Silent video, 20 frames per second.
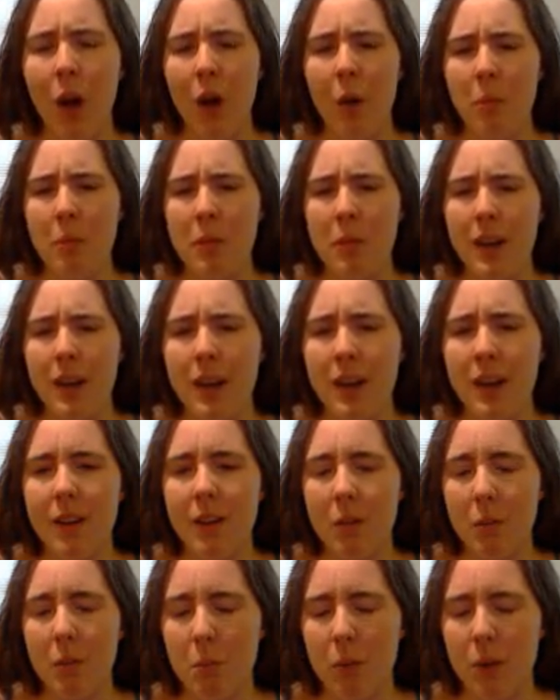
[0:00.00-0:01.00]

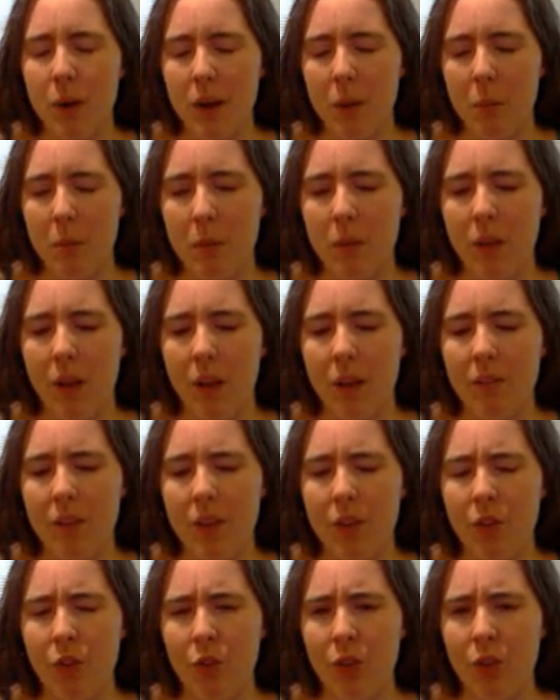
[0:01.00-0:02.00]
did bring up a lot of
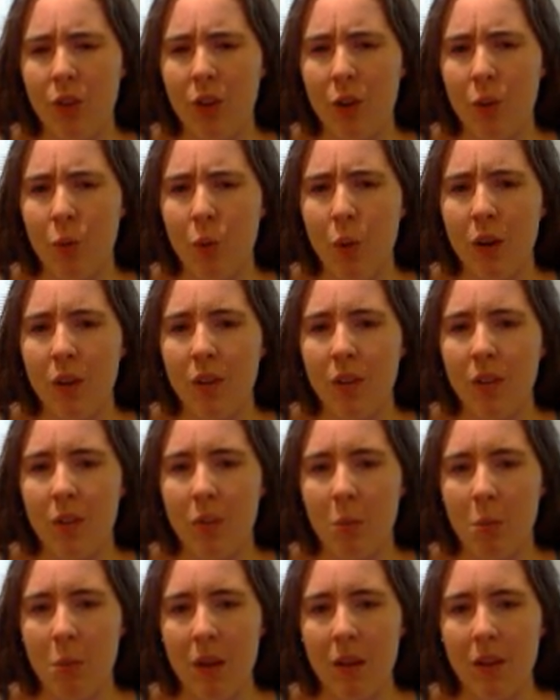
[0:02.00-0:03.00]
interesting
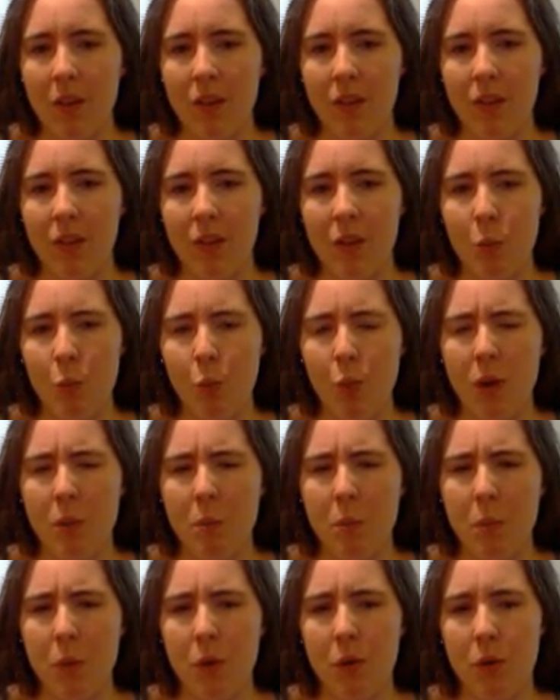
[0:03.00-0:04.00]
questions because in
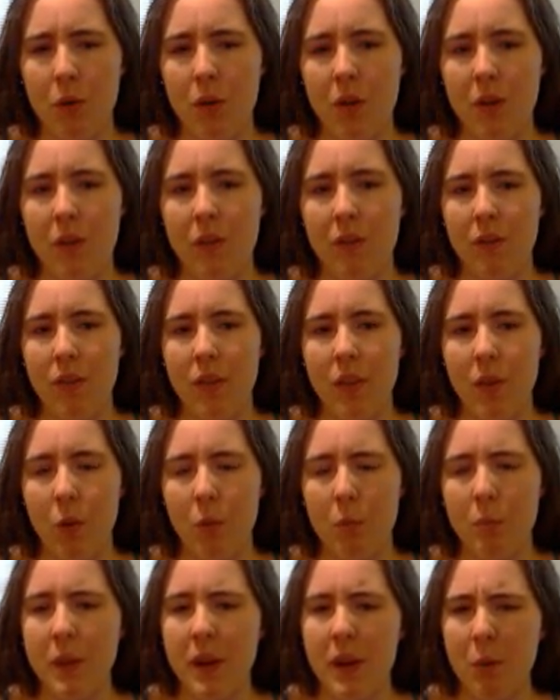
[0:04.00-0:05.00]
one part of the
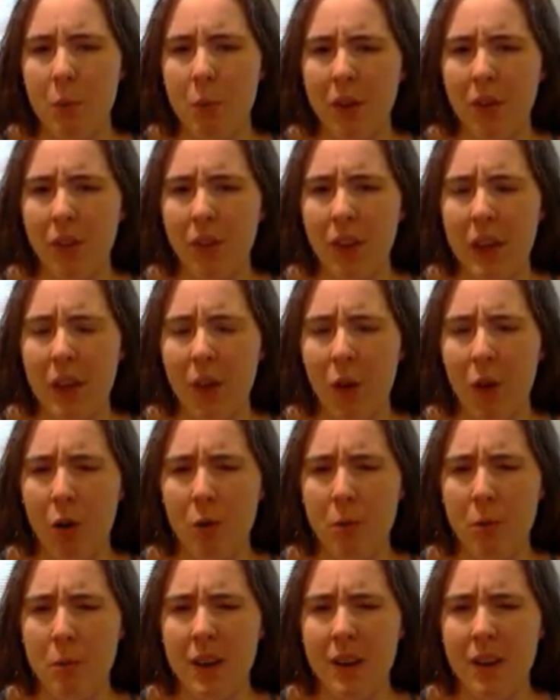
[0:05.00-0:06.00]
opening we see
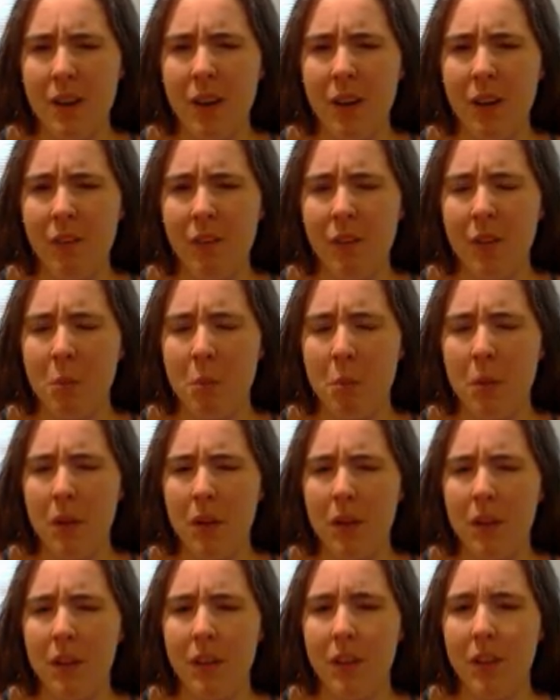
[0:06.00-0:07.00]
Armin covered in
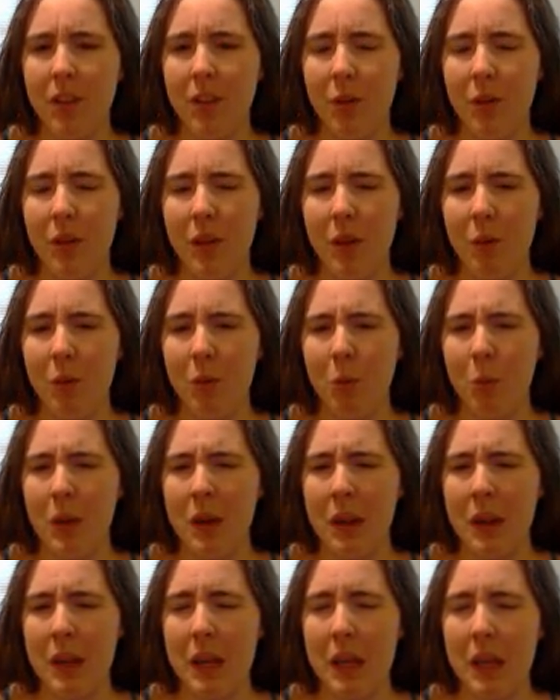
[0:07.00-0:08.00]
blood, so that was
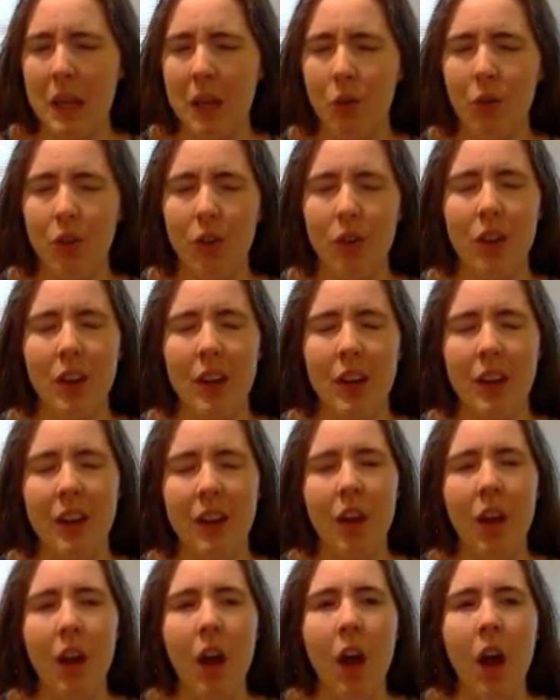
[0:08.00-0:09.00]
really interesting.
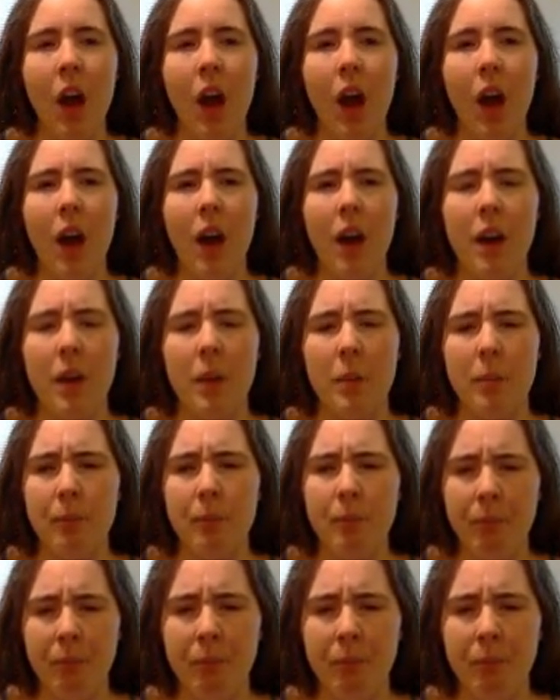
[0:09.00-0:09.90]
Um,